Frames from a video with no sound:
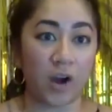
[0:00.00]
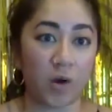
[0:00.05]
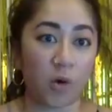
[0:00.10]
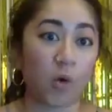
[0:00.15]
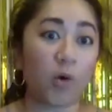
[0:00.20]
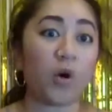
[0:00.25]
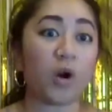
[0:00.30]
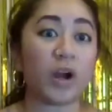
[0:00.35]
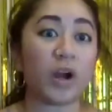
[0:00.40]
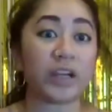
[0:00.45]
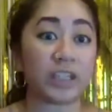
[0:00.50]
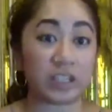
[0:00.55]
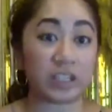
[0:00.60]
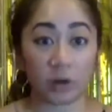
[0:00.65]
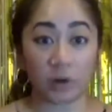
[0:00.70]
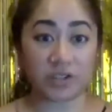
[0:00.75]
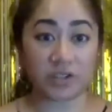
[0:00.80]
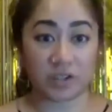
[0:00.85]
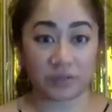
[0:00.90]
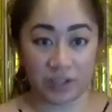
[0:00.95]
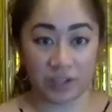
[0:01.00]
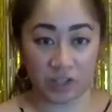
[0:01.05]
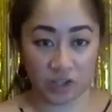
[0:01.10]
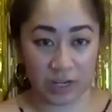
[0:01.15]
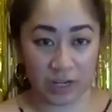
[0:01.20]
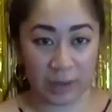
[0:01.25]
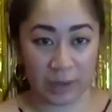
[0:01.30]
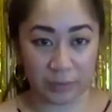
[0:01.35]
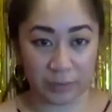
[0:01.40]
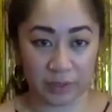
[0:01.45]
or I could go into venture
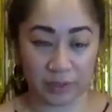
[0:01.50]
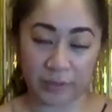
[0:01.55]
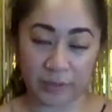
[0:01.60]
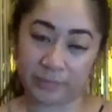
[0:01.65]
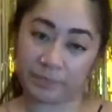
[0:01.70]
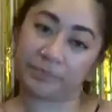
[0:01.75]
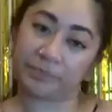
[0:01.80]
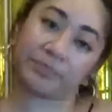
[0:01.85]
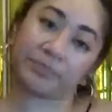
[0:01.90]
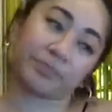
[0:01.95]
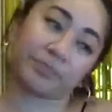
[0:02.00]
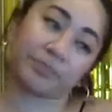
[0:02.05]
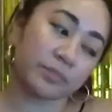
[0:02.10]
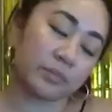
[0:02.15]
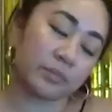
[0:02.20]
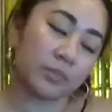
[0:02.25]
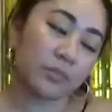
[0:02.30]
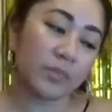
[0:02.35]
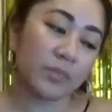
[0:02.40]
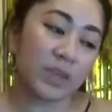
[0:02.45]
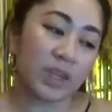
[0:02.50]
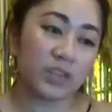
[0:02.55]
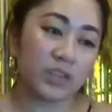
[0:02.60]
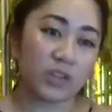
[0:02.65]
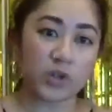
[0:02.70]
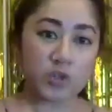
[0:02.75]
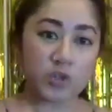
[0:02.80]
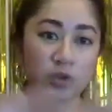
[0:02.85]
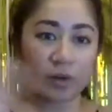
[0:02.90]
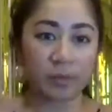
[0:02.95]
capital.
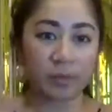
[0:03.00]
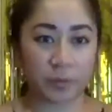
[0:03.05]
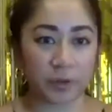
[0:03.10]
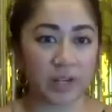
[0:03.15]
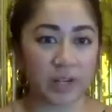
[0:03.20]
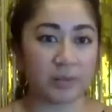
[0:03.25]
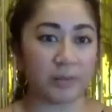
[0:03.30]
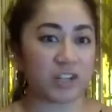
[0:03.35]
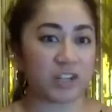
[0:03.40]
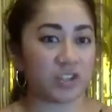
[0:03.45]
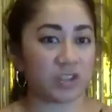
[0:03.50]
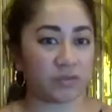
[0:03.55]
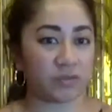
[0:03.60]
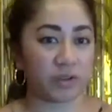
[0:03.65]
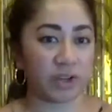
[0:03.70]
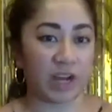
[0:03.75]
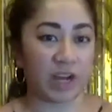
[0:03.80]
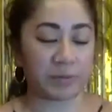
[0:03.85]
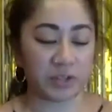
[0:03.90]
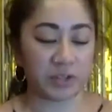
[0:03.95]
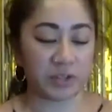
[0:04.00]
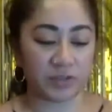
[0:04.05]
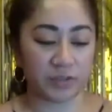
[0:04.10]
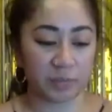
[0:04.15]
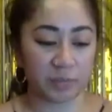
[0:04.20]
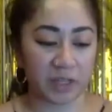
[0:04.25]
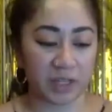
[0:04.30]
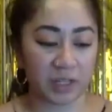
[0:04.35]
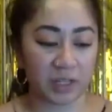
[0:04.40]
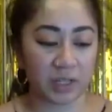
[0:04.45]
Those were pretty much the three options for
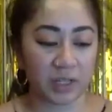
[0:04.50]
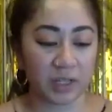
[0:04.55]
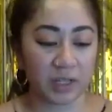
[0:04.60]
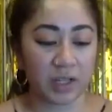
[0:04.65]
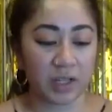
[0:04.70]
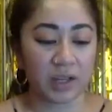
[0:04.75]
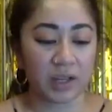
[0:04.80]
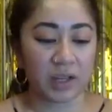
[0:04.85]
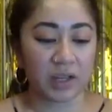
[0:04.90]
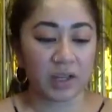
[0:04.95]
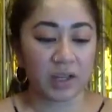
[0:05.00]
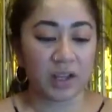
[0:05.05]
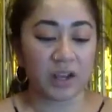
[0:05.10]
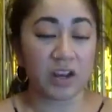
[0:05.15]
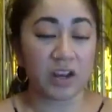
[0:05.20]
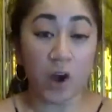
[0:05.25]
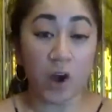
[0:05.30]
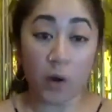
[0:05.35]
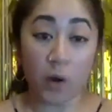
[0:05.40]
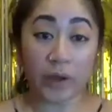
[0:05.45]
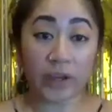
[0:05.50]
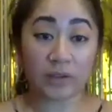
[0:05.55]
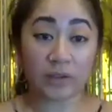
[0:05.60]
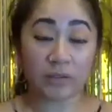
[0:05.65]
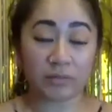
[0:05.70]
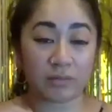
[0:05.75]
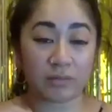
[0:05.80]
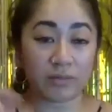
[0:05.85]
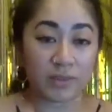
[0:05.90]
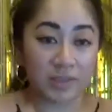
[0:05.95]
me.
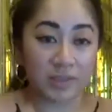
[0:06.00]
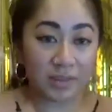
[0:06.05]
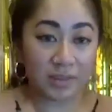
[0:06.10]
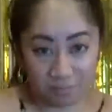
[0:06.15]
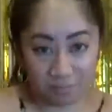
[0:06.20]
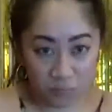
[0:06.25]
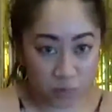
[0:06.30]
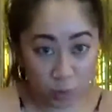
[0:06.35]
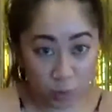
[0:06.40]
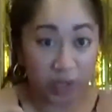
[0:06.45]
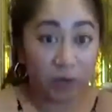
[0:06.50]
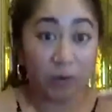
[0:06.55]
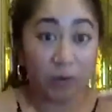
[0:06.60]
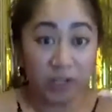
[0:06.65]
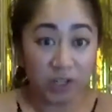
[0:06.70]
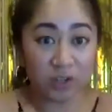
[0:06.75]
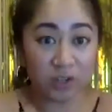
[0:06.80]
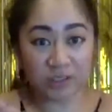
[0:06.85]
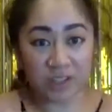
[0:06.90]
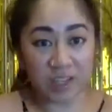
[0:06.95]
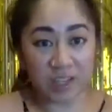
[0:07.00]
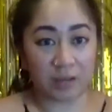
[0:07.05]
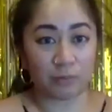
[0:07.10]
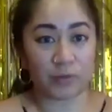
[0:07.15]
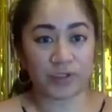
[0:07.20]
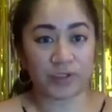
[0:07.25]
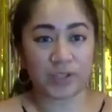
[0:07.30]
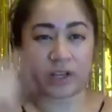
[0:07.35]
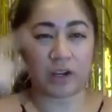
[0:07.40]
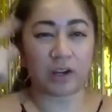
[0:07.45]
Knowing 21-year-old Kim
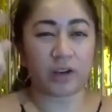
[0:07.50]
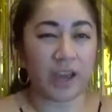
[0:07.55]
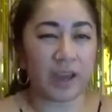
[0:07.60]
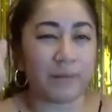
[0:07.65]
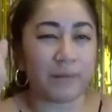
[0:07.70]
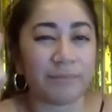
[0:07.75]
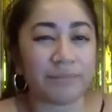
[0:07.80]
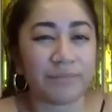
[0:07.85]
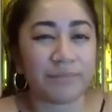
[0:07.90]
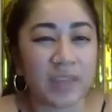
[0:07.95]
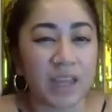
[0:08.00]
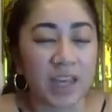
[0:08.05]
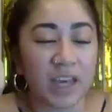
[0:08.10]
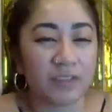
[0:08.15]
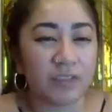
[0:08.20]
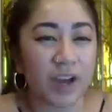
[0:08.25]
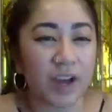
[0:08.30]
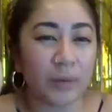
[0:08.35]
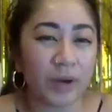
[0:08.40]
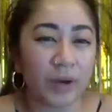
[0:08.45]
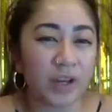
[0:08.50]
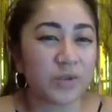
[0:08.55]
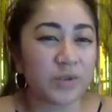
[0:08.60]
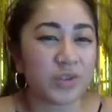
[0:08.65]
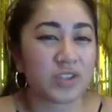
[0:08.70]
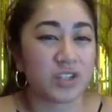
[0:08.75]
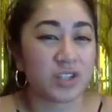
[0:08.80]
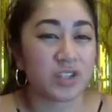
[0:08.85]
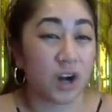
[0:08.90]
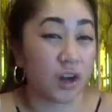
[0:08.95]
was like, okay, if I want to go
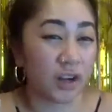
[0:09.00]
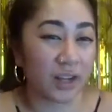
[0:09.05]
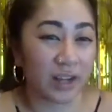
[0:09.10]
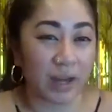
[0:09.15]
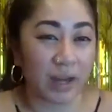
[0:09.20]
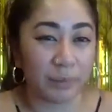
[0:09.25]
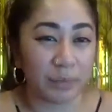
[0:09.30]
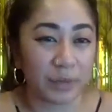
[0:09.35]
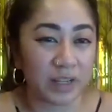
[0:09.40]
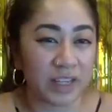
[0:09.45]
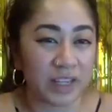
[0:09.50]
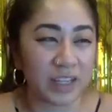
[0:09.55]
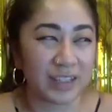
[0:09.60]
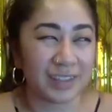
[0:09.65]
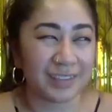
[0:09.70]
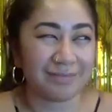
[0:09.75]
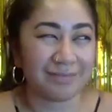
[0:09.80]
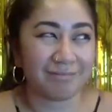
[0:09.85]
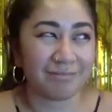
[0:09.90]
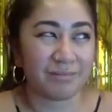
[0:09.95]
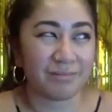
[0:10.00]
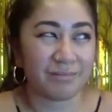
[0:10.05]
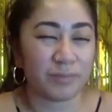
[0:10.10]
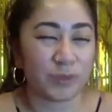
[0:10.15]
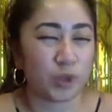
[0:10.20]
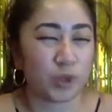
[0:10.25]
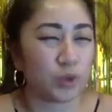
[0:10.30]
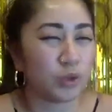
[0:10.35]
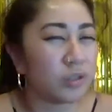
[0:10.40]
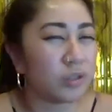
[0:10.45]
start a company,
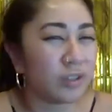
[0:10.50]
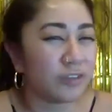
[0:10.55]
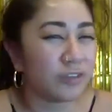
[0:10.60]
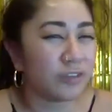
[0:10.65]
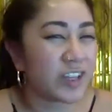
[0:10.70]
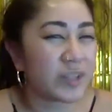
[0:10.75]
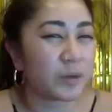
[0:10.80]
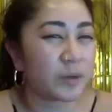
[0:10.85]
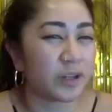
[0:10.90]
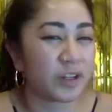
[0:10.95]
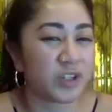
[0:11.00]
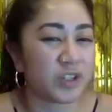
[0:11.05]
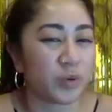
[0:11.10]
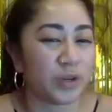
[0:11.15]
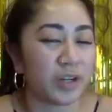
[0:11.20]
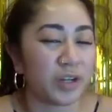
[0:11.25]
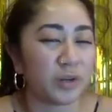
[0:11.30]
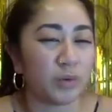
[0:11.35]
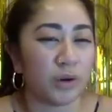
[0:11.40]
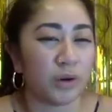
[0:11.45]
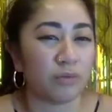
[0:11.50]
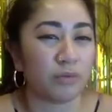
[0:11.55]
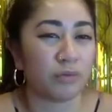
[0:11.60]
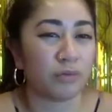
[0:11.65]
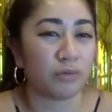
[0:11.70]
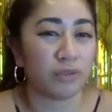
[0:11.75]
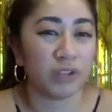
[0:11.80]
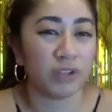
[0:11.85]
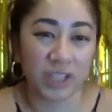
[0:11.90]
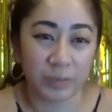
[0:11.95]
Google, Facebook, or Twitter won't
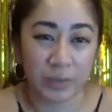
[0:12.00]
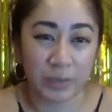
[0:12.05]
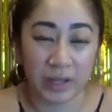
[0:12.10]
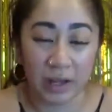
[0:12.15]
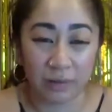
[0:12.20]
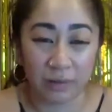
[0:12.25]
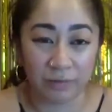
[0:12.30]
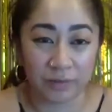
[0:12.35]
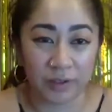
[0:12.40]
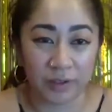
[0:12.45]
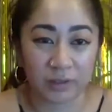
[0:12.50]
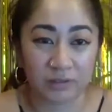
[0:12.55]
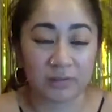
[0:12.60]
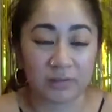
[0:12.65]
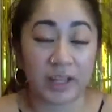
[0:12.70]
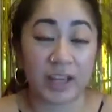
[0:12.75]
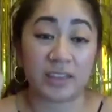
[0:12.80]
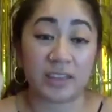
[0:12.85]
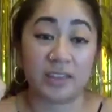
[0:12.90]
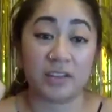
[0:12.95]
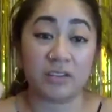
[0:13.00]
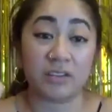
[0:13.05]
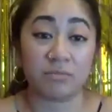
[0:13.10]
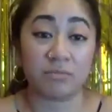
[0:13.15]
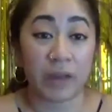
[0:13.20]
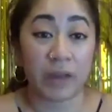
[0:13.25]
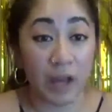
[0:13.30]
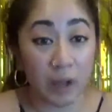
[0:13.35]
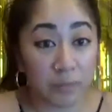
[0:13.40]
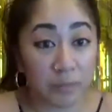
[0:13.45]
really be helpful. Like they'll
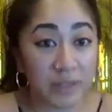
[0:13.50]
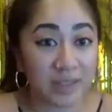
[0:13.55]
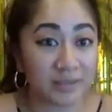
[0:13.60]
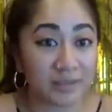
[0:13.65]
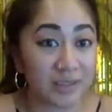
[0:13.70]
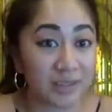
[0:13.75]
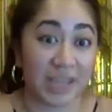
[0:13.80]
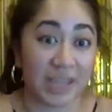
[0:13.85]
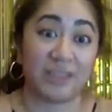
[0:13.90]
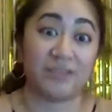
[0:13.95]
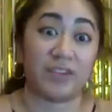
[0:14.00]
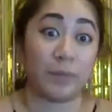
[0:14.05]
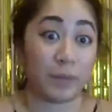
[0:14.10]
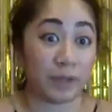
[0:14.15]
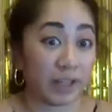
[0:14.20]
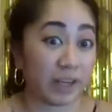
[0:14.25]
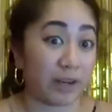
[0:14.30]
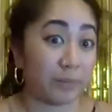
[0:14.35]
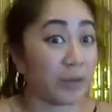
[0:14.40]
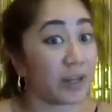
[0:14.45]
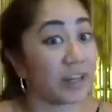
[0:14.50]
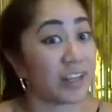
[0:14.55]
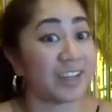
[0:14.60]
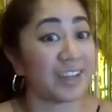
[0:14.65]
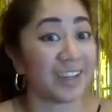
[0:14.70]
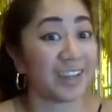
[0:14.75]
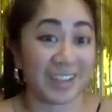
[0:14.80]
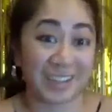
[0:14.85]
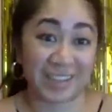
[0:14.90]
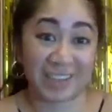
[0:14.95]
help me save up a lot of money
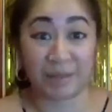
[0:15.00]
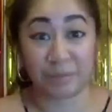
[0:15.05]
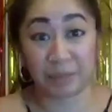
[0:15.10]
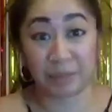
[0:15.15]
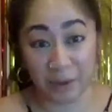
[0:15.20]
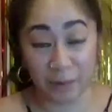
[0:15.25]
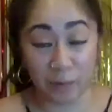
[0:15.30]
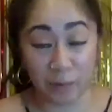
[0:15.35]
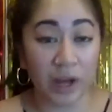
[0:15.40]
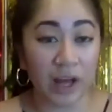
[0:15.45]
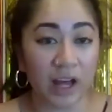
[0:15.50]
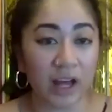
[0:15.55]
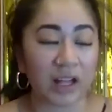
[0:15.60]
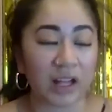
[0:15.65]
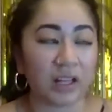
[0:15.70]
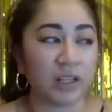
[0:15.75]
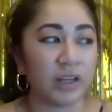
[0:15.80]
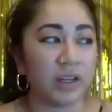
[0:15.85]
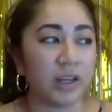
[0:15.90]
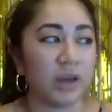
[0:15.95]
because they pay well,